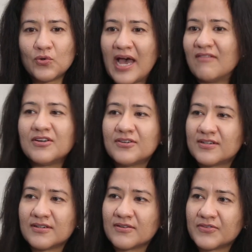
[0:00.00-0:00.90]
You
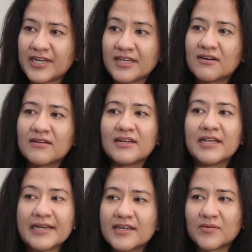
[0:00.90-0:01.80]
haven't really earned an
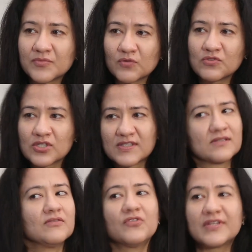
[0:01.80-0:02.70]
income. You've just
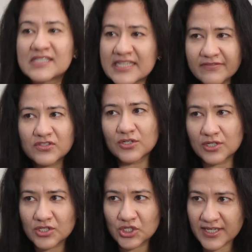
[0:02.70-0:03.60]
received
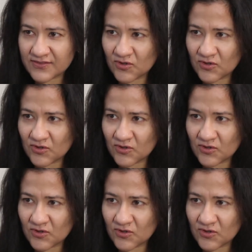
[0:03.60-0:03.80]
certain shares